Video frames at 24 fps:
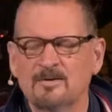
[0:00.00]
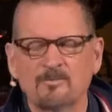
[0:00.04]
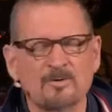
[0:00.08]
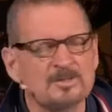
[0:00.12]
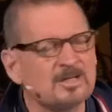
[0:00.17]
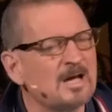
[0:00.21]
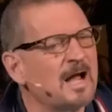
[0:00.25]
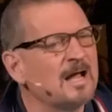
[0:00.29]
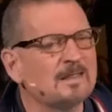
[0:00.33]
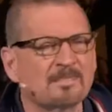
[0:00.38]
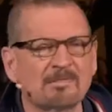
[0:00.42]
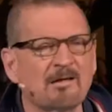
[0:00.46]

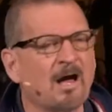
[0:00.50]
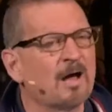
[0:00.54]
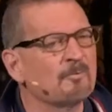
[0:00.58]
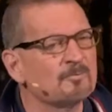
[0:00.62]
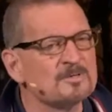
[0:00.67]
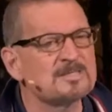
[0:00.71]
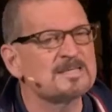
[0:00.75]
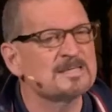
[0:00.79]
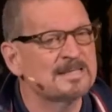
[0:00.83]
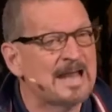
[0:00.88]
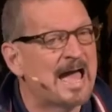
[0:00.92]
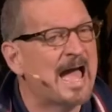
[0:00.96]
which I thought
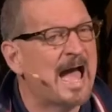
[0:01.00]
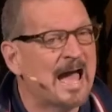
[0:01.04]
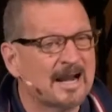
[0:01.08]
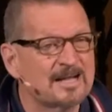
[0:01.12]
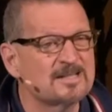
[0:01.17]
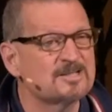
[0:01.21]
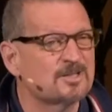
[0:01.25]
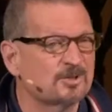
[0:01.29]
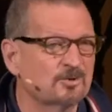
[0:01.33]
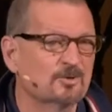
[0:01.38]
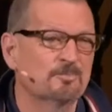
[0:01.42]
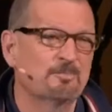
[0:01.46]
was an
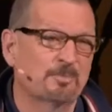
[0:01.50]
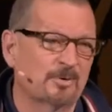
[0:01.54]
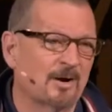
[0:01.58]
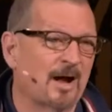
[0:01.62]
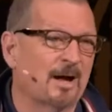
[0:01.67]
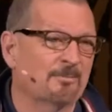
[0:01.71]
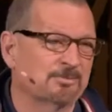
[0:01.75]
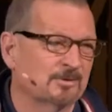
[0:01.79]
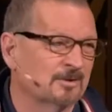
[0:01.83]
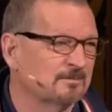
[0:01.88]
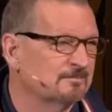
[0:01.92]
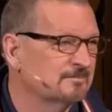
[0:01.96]
attitude
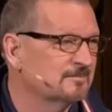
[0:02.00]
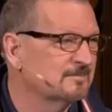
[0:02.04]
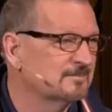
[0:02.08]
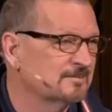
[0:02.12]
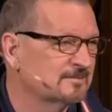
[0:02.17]
problem.